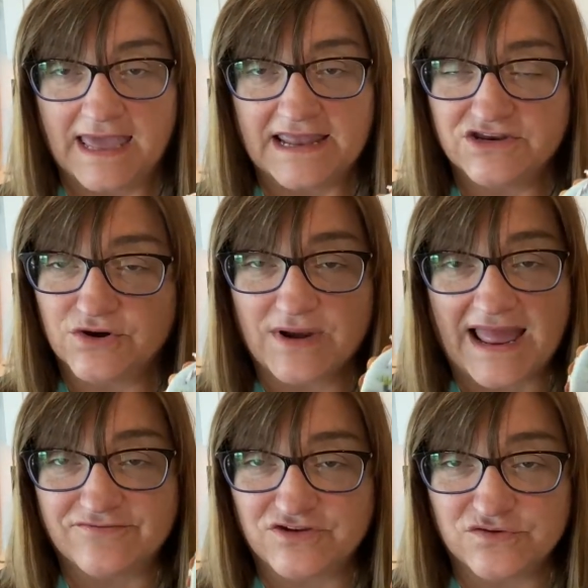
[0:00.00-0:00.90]
And you don't
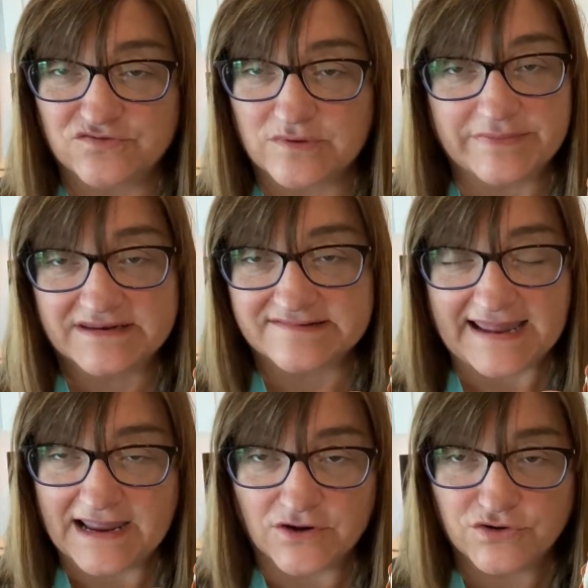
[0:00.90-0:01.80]
have to use ribbon as a
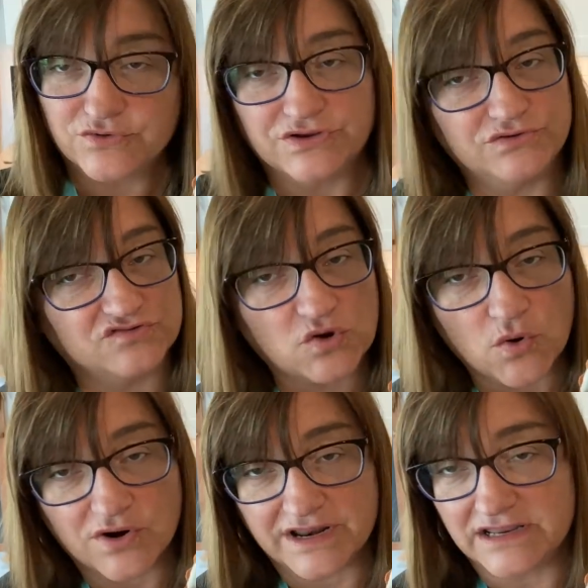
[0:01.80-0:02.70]
hanger. You can use
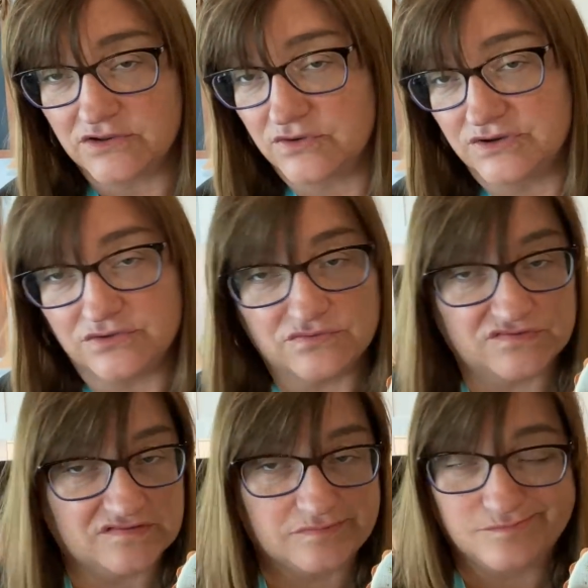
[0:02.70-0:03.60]
cording, you can
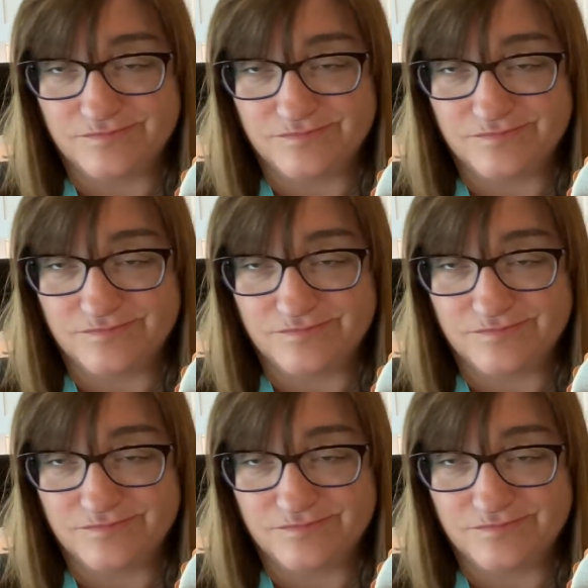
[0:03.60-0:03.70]
use